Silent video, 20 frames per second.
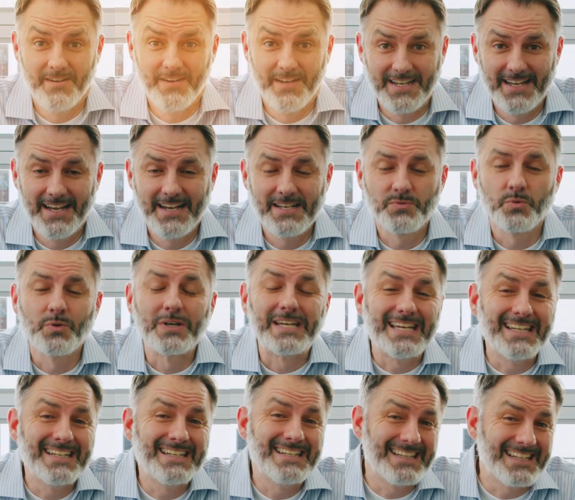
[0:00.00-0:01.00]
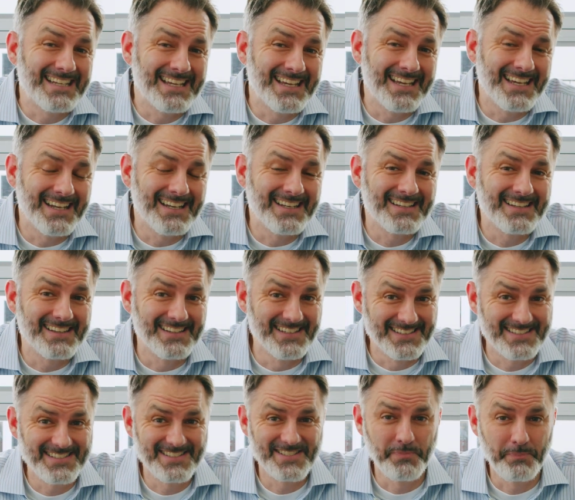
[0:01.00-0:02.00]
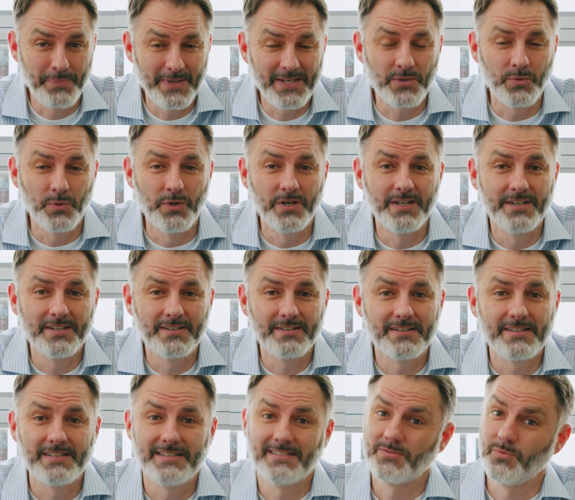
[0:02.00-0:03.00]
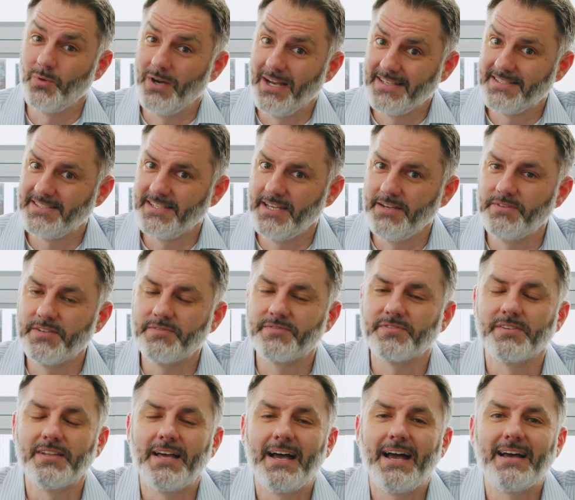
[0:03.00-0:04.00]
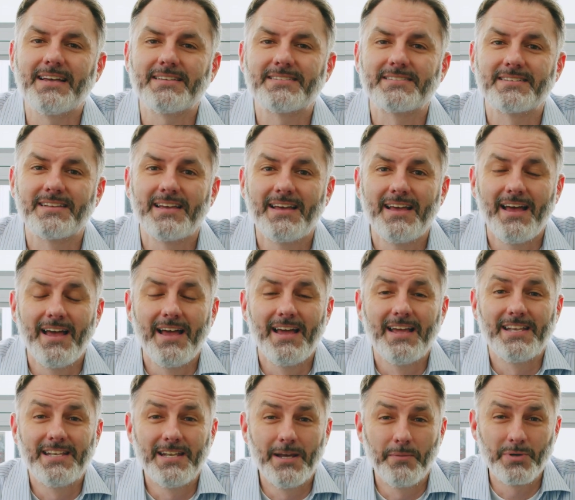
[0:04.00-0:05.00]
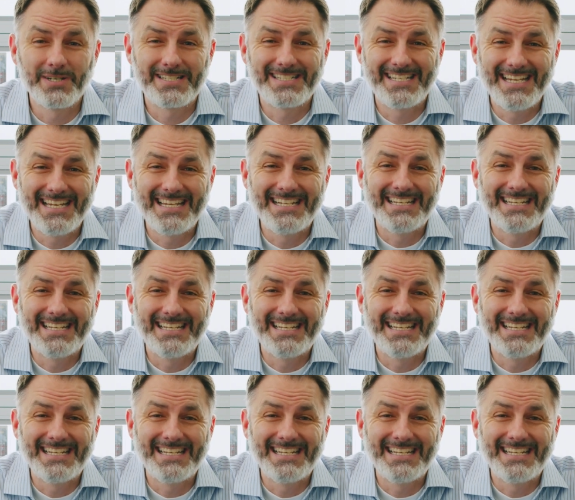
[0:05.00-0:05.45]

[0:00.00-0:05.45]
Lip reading: right, guys, we're getting to the end. This is a big one. That's why I saved it for last. Number 10